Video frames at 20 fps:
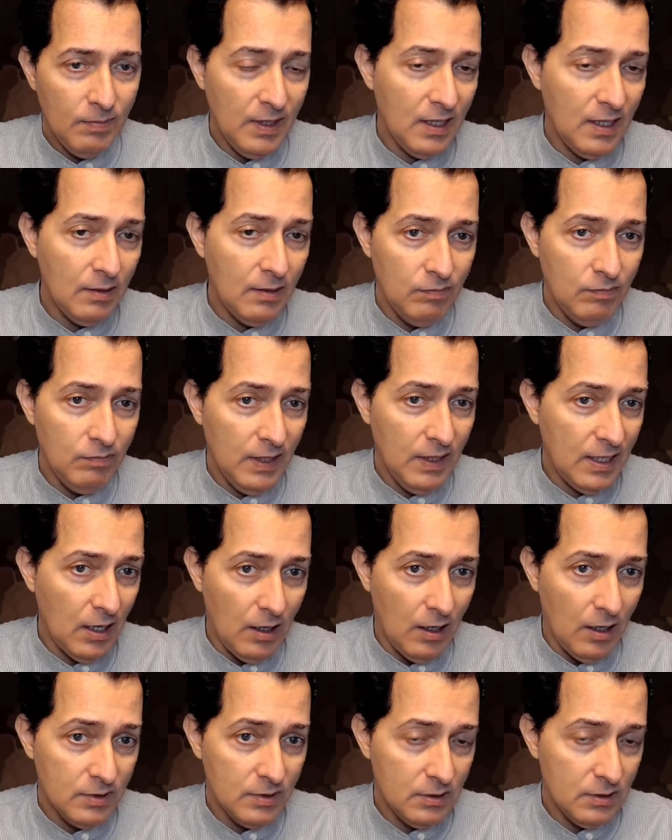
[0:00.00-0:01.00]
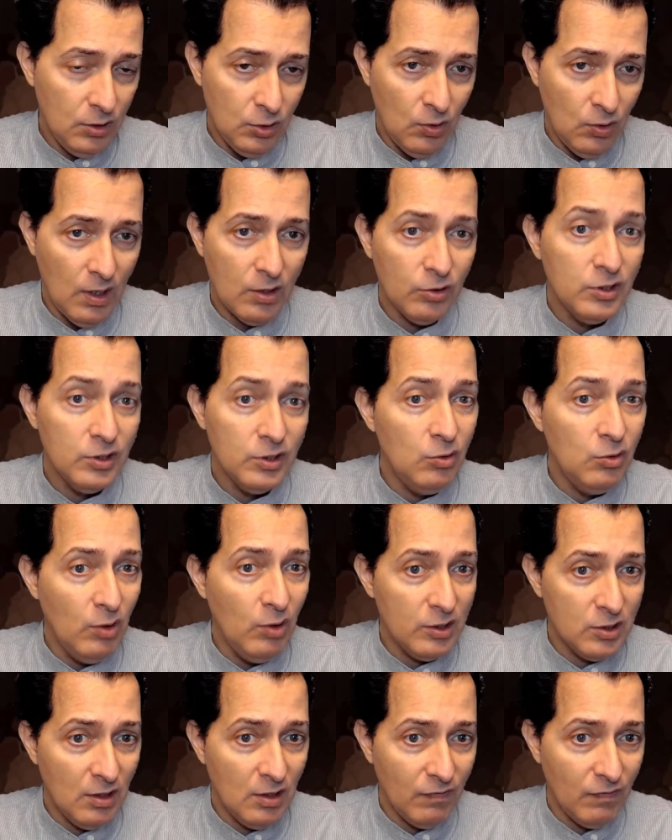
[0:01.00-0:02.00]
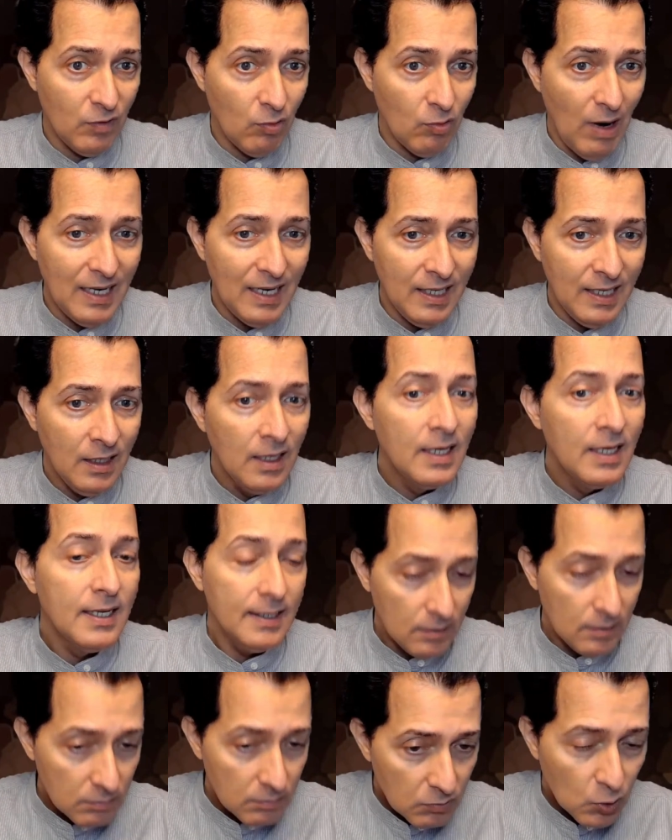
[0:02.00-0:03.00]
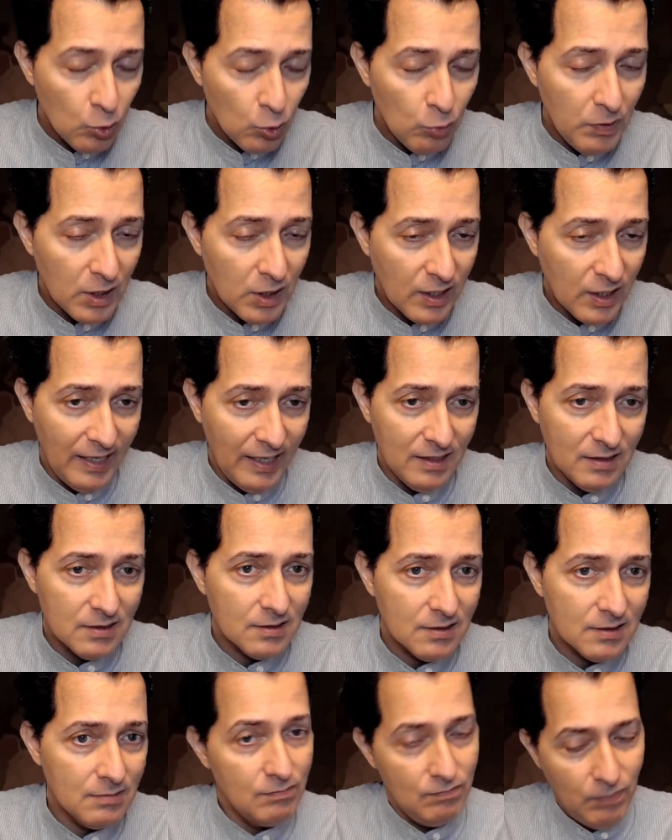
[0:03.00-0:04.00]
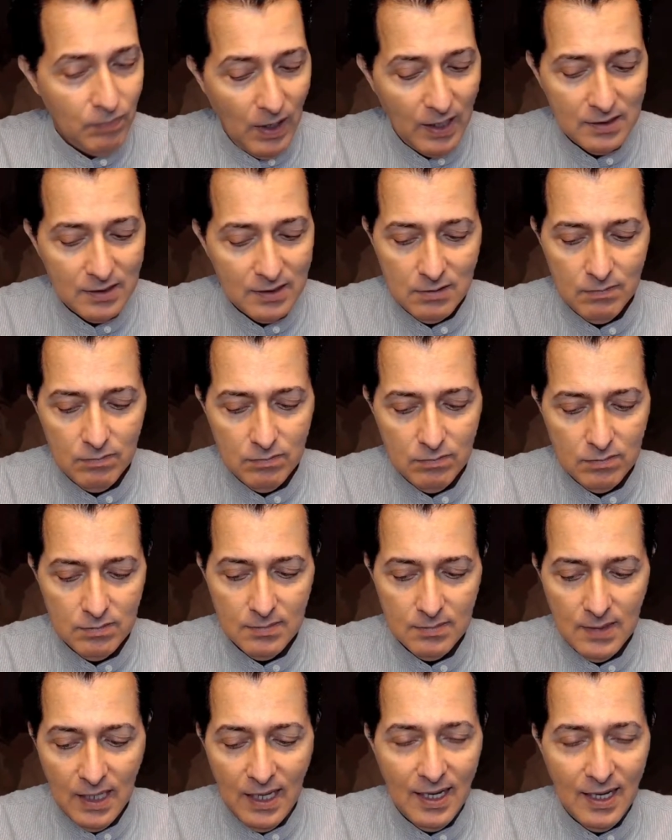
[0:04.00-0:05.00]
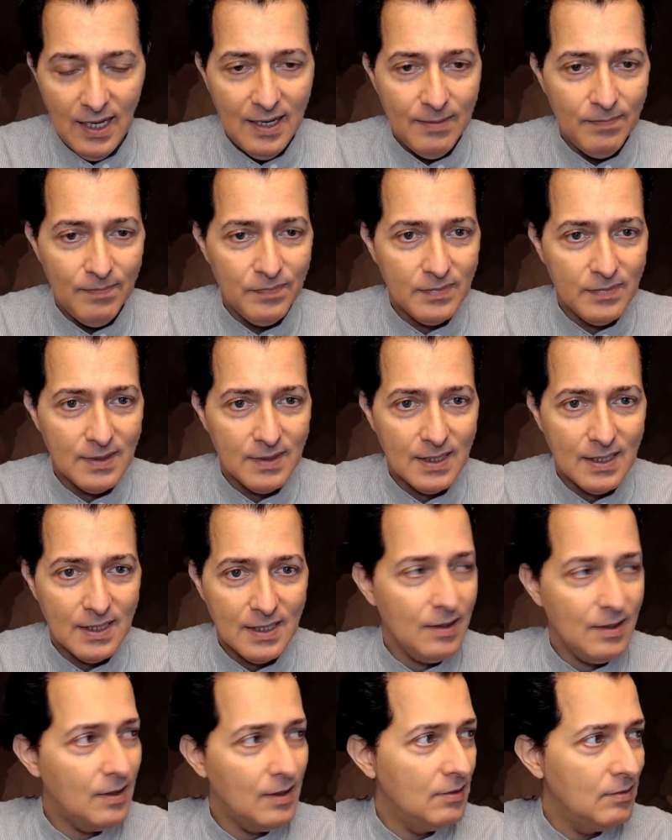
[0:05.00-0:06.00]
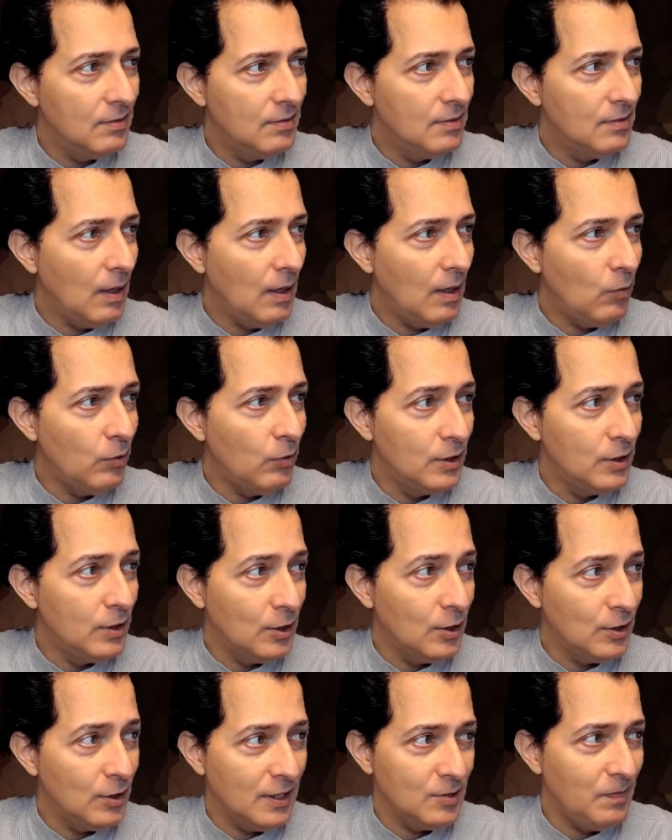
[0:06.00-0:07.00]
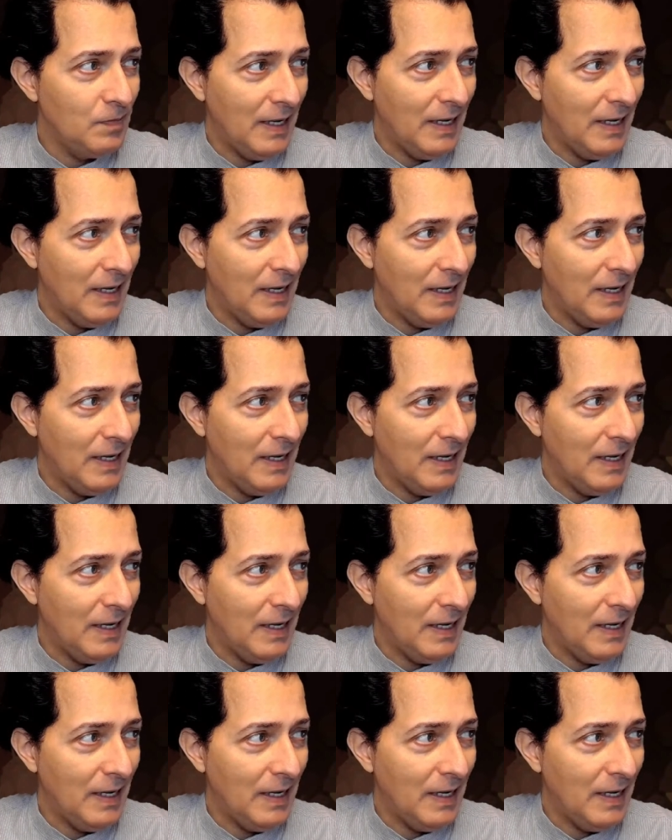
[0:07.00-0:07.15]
becomes, a continuation of the rally. Could be the case, but and I would not expect that